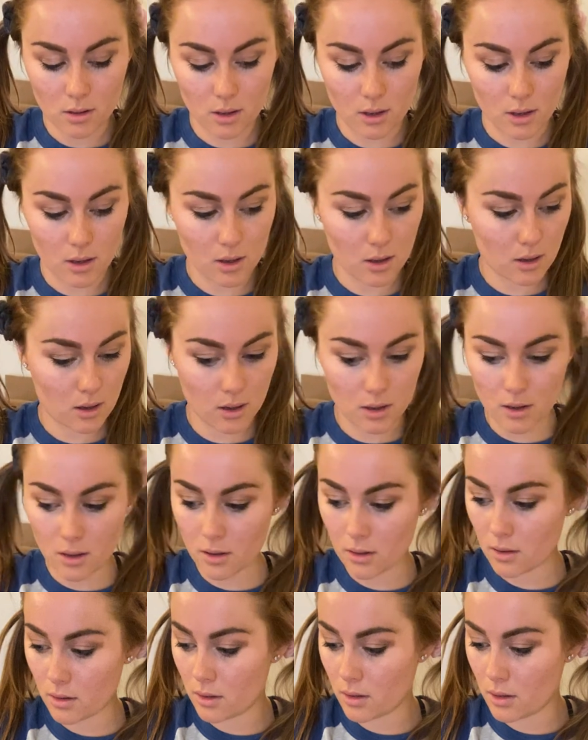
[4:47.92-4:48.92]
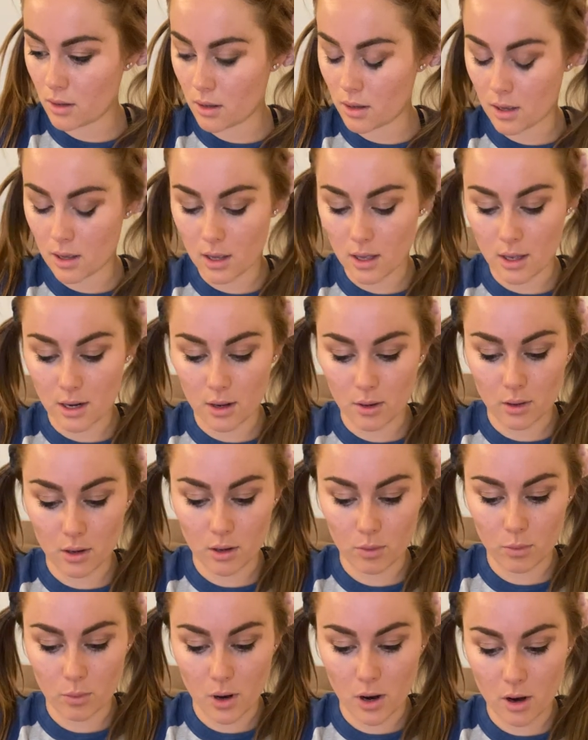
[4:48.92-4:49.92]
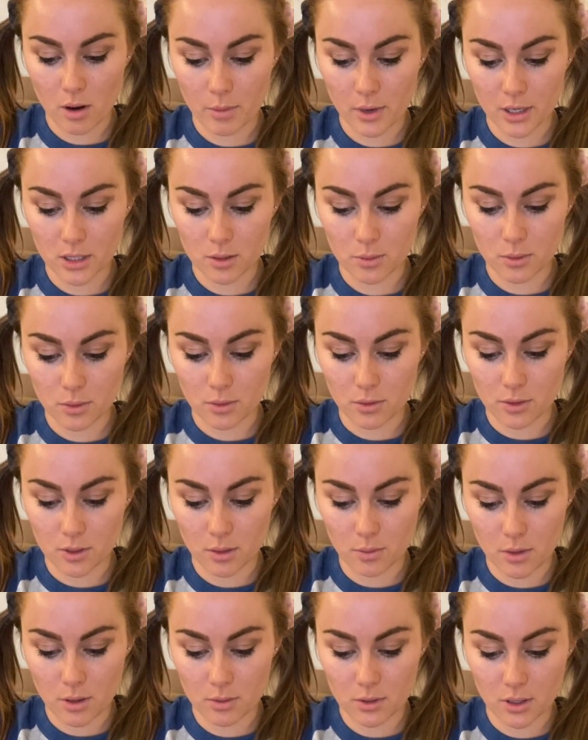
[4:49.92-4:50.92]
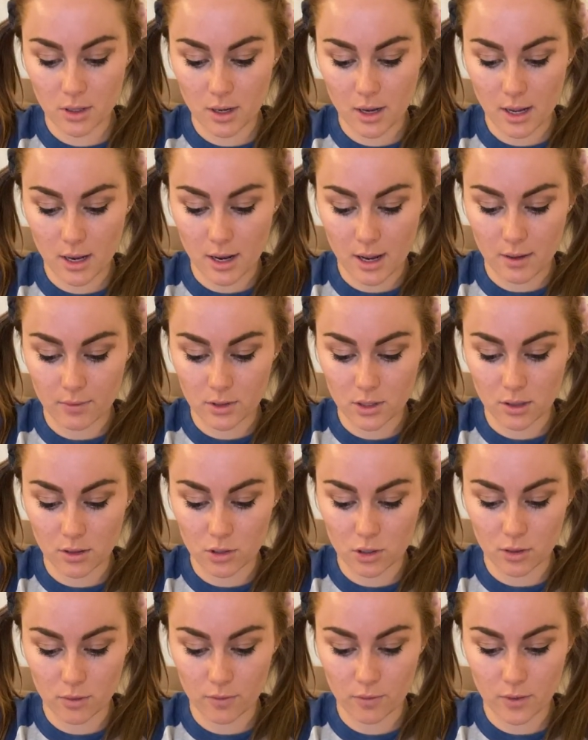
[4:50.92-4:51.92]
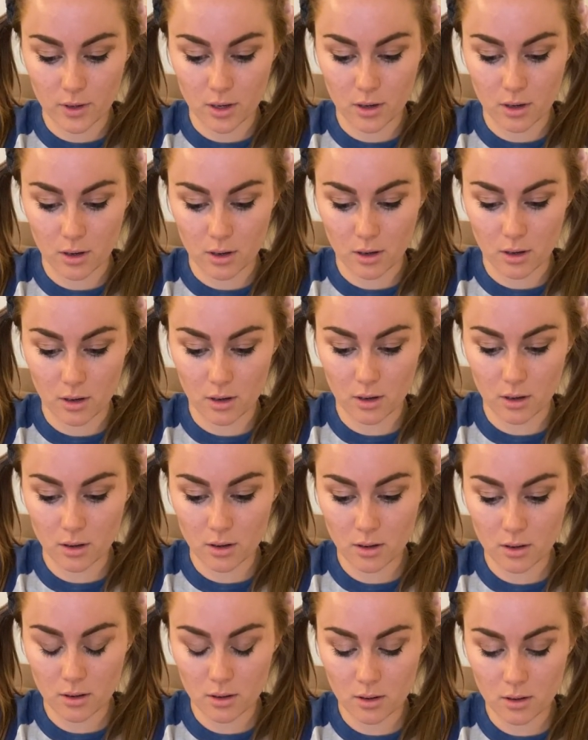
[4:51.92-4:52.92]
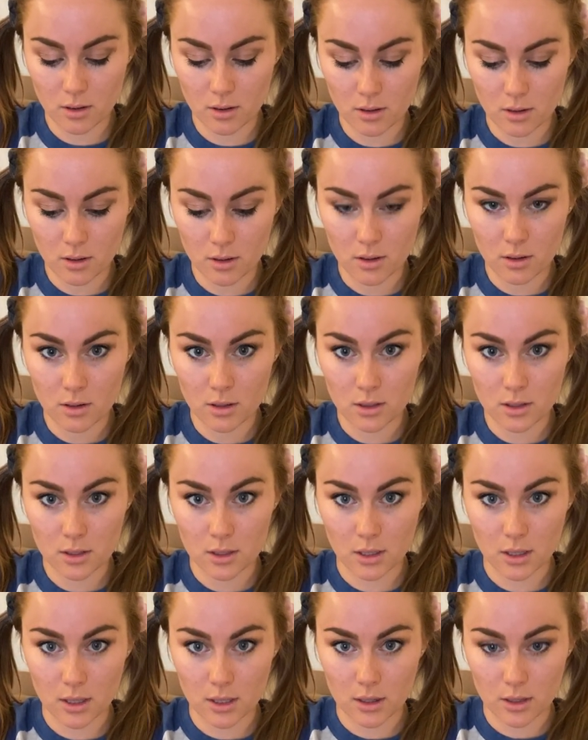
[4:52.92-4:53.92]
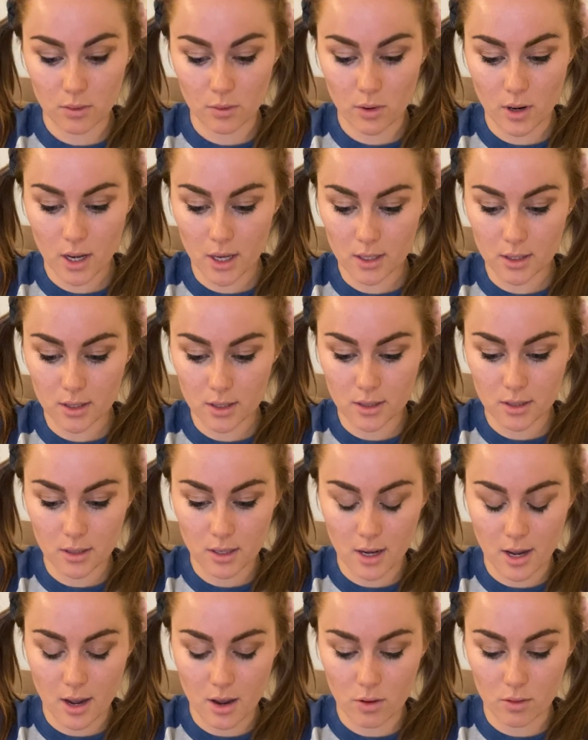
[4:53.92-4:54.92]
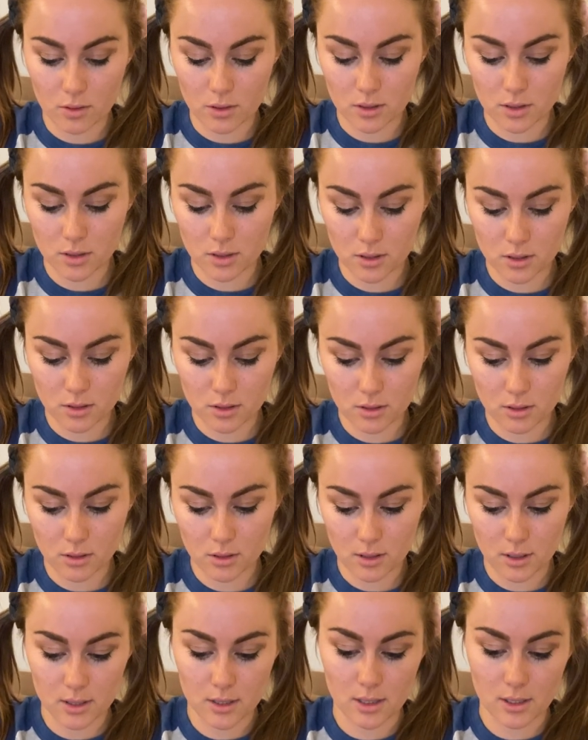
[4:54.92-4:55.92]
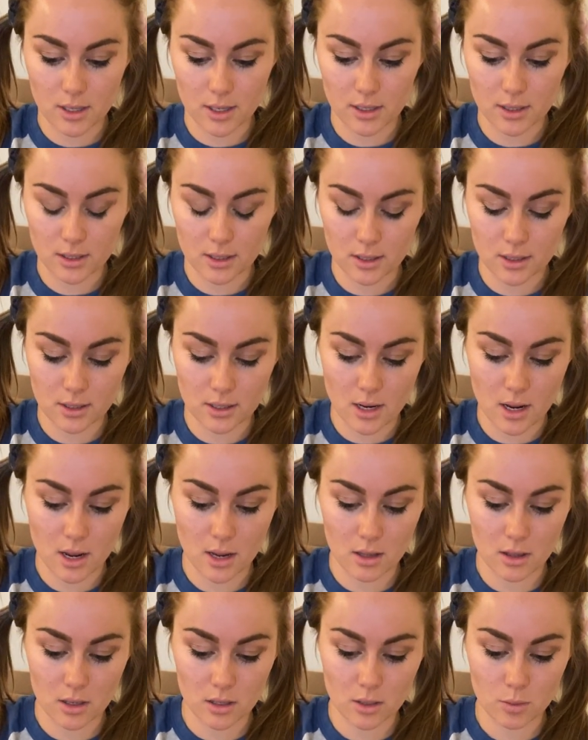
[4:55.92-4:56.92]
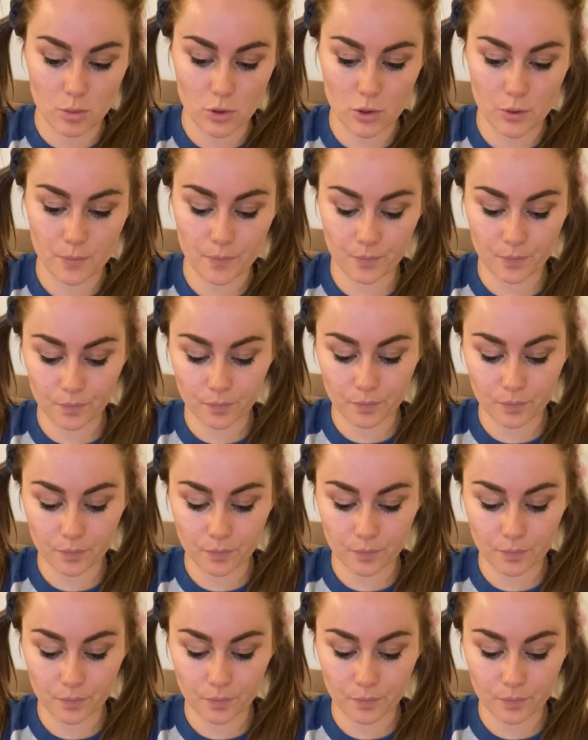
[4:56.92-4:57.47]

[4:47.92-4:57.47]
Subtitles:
Okay, and I'm gonna borrow my spoon. Sometimes you can kind of have to use your finger to get the rest out because it likes to stay in the spoon.